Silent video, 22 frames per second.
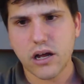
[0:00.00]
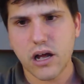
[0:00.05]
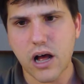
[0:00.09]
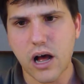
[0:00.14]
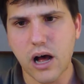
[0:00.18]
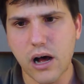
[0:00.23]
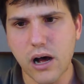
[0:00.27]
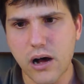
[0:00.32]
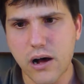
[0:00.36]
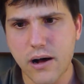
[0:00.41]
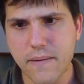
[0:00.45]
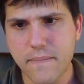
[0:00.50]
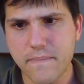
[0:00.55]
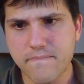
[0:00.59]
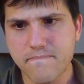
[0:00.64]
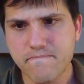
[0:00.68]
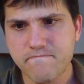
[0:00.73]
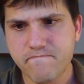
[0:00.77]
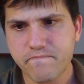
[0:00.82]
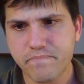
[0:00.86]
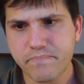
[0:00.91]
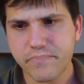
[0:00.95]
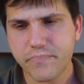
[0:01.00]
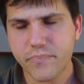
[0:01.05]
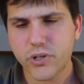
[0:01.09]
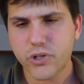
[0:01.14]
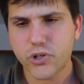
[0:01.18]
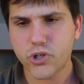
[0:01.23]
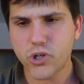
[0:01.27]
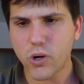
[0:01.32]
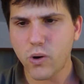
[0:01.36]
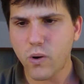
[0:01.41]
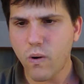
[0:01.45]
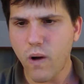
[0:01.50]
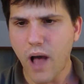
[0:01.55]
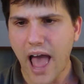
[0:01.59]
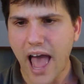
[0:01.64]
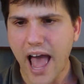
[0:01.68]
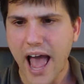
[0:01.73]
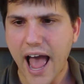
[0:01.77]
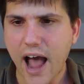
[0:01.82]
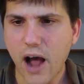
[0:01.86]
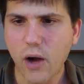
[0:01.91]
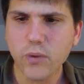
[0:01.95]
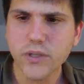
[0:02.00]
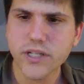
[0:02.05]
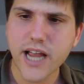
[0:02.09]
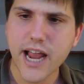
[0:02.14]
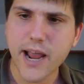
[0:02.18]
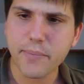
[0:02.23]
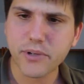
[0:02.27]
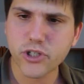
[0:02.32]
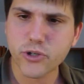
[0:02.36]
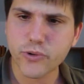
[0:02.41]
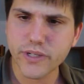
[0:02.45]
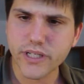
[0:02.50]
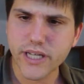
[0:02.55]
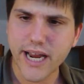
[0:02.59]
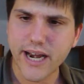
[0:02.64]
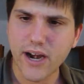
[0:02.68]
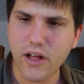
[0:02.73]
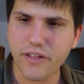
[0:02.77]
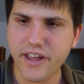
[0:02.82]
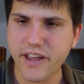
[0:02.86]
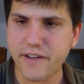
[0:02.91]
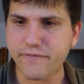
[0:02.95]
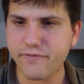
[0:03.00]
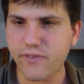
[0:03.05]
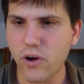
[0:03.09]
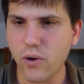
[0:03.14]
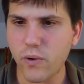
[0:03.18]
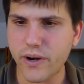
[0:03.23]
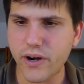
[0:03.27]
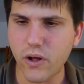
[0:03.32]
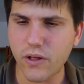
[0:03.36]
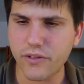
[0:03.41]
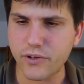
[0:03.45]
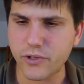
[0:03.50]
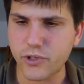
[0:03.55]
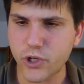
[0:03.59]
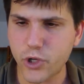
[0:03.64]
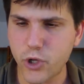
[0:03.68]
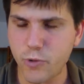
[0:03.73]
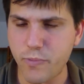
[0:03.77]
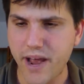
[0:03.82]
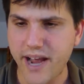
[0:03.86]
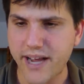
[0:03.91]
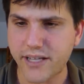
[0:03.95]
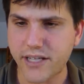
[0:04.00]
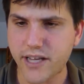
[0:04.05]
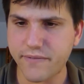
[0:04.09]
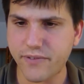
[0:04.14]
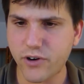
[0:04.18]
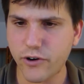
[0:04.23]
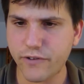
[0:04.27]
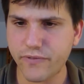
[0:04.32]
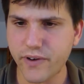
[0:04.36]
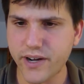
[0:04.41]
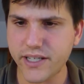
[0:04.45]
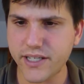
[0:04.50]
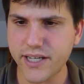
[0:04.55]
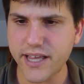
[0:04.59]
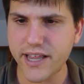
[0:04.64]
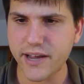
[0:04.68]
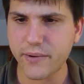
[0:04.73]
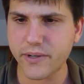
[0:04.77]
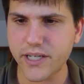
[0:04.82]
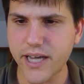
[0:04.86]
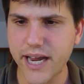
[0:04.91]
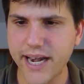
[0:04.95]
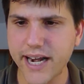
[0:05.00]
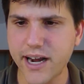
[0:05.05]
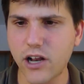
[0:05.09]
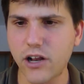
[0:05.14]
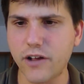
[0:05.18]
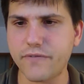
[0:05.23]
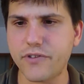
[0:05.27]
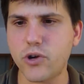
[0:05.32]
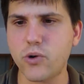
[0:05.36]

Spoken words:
So how was I able to retain all the info in all those Q banks? I've heard friends say that retaining all of